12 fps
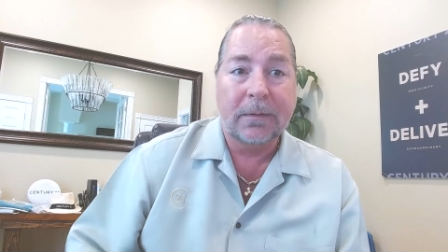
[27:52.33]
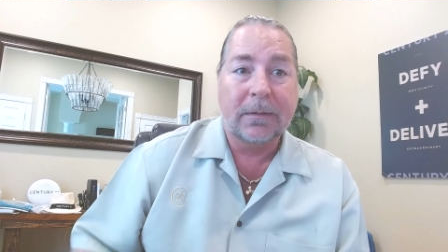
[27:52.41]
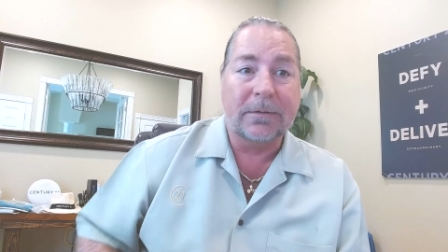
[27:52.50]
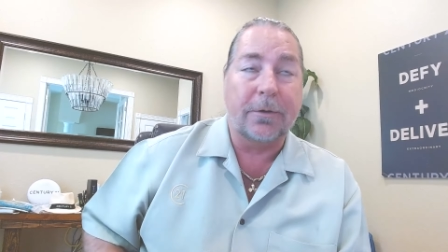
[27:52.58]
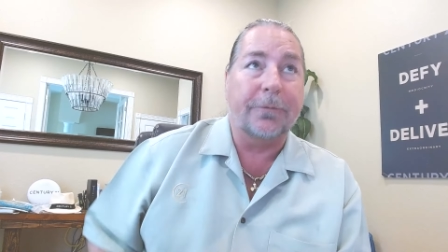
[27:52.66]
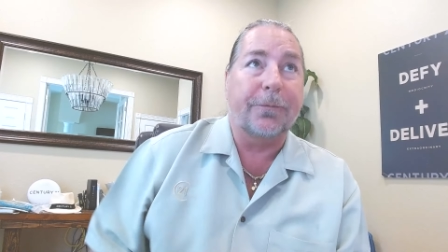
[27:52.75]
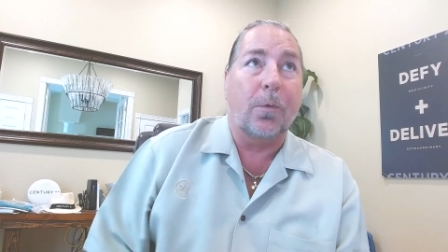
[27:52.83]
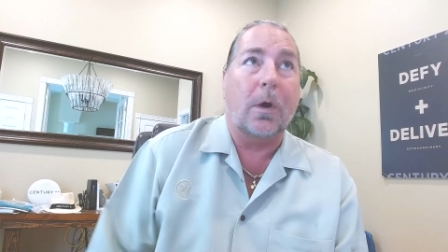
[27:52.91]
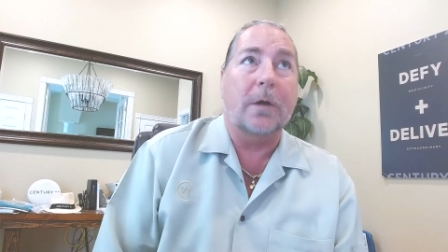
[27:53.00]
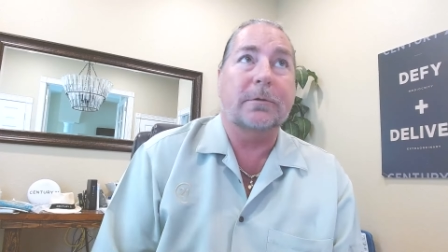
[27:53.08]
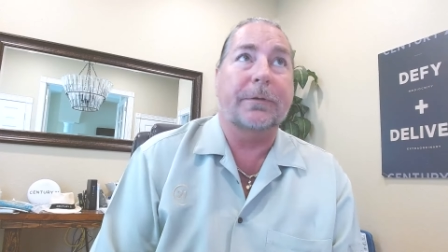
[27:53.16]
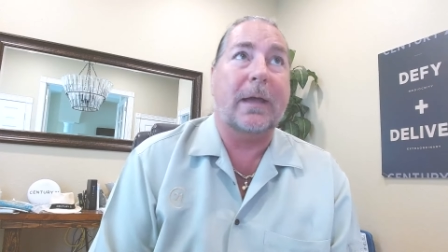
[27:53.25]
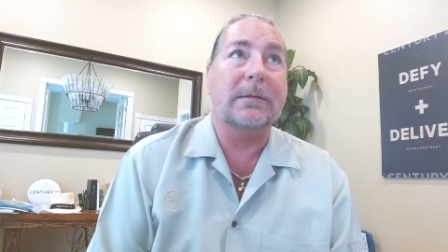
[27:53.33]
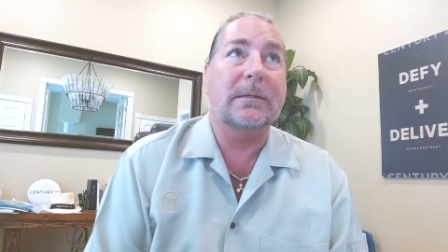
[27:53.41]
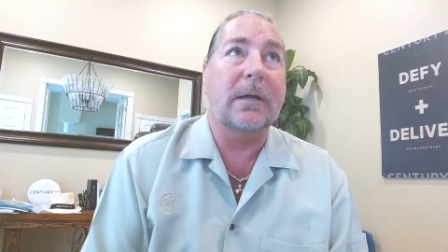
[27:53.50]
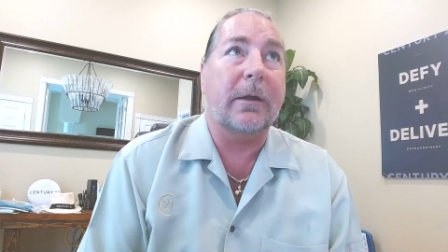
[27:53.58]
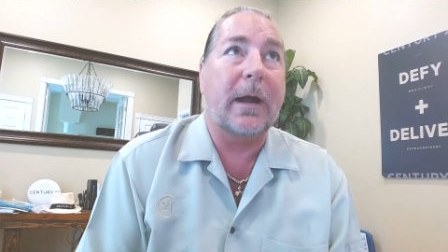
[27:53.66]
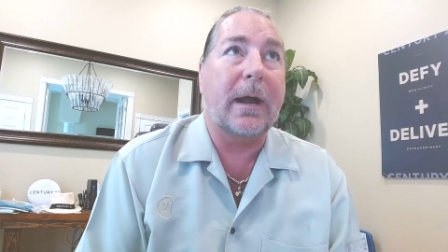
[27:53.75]
So your four hundred
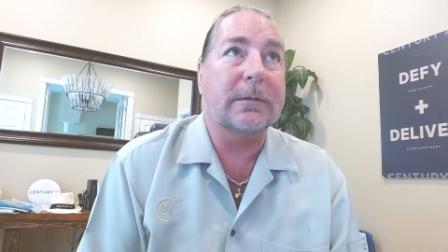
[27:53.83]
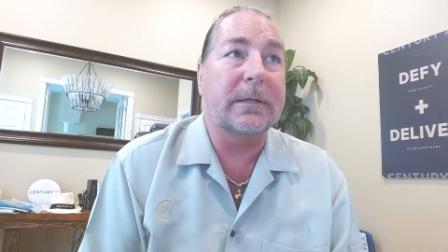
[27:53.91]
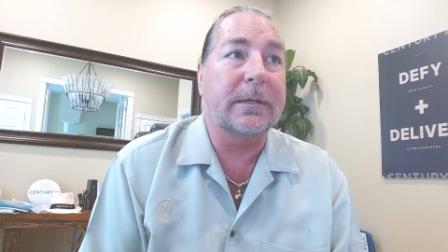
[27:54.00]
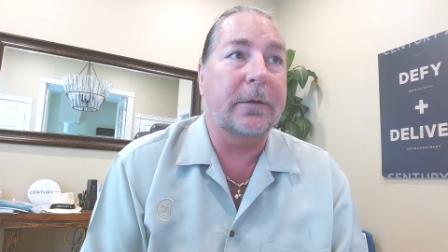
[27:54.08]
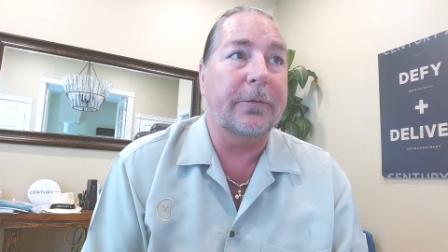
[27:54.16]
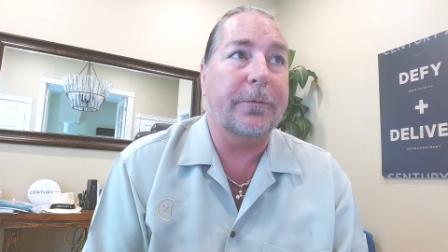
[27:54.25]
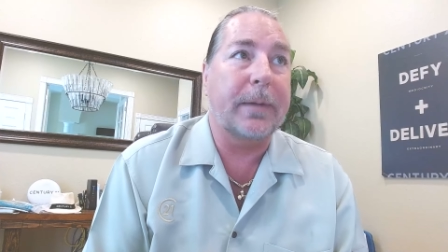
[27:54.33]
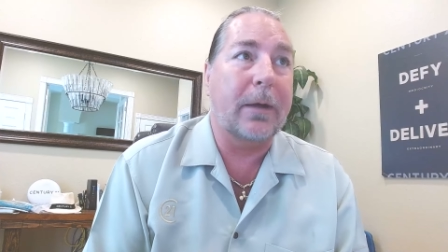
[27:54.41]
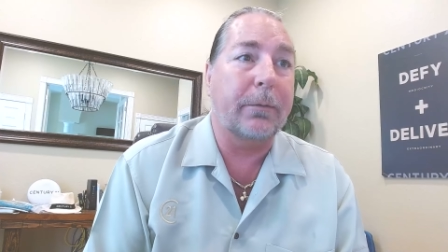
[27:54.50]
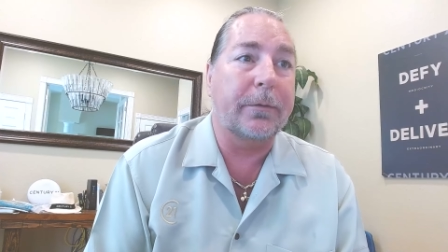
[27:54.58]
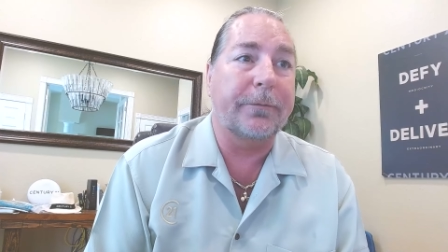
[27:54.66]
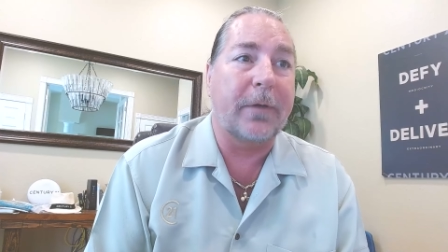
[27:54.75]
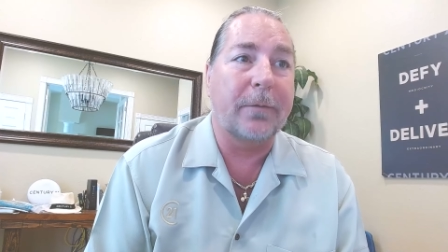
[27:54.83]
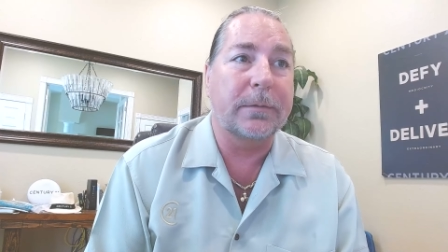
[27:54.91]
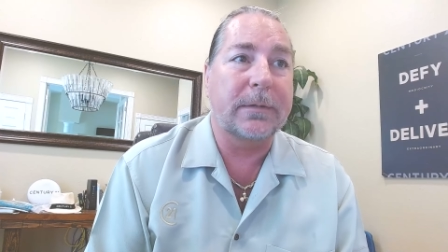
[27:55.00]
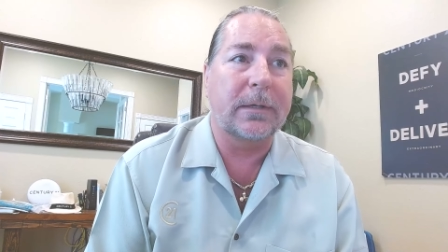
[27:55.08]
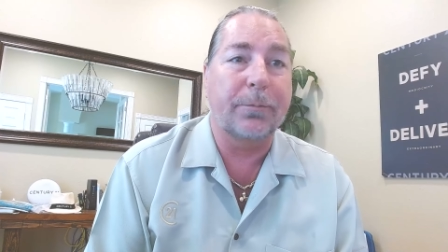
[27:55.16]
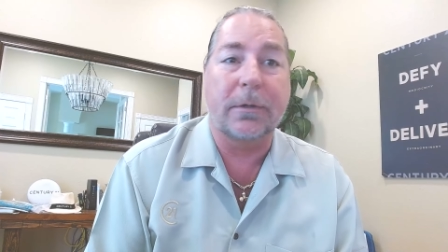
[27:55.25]
thousand dollar house a year from now with a five
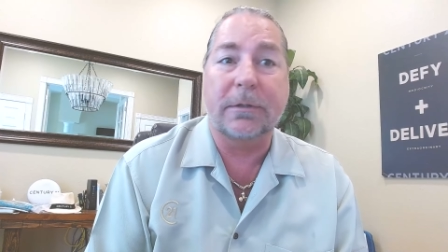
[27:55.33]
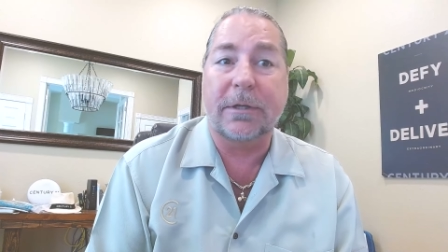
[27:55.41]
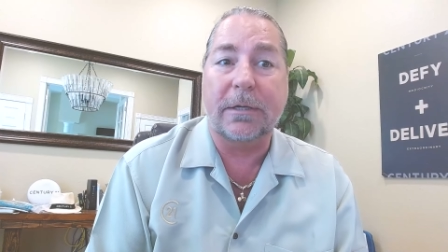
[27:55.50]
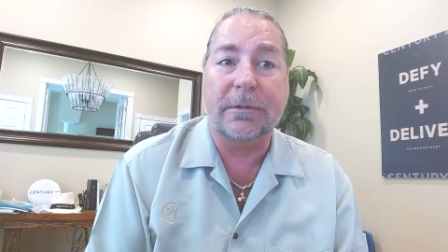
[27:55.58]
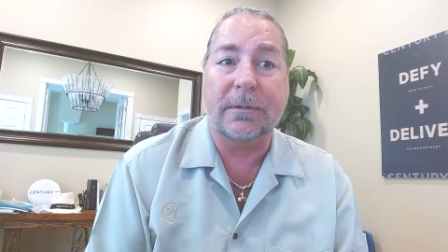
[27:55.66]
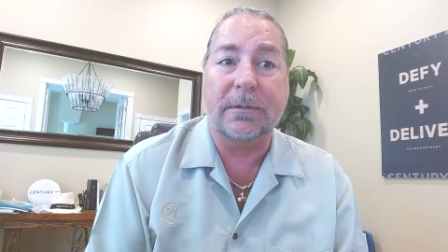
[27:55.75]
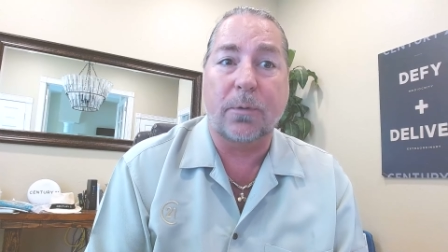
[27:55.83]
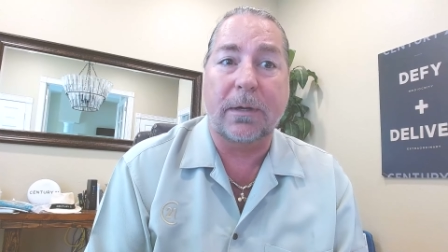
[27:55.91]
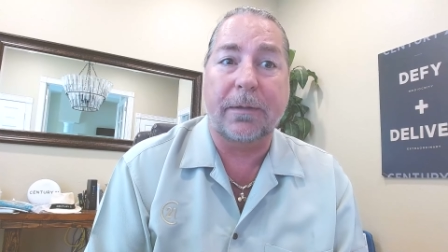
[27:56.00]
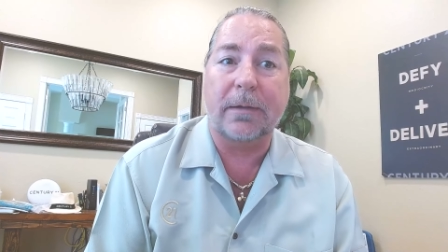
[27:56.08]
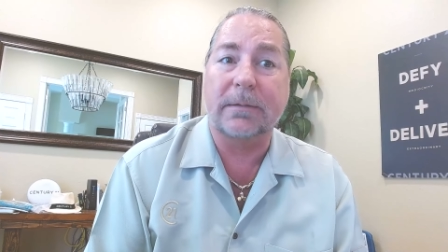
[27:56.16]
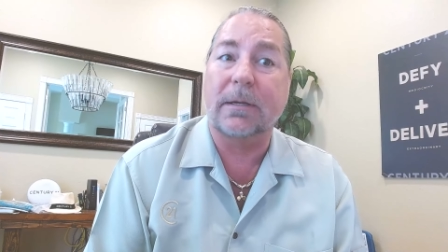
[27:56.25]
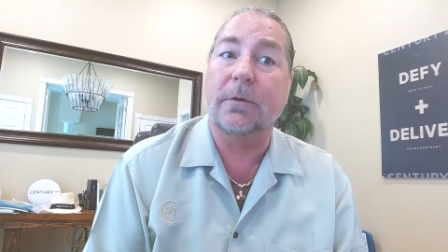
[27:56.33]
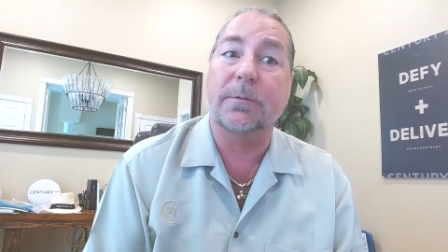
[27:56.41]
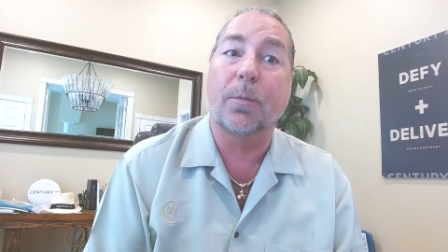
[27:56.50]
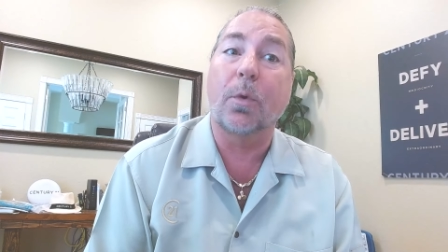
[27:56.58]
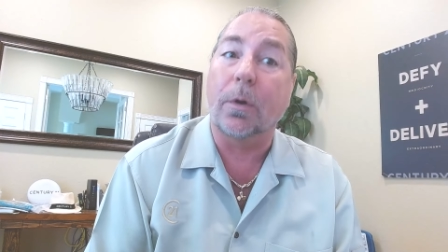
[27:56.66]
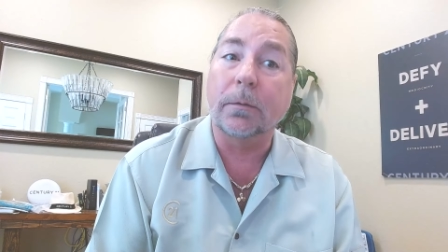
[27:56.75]
percent appreciation is twenty thousand
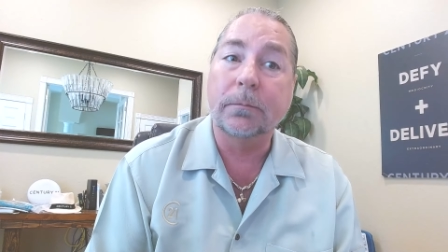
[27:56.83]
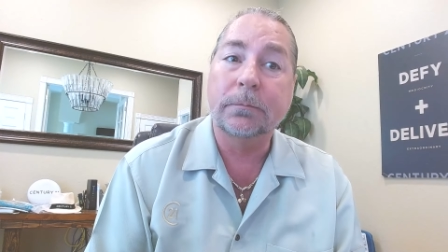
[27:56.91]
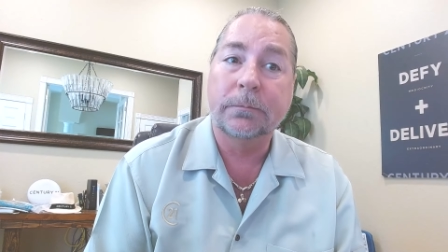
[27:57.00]
dollars more.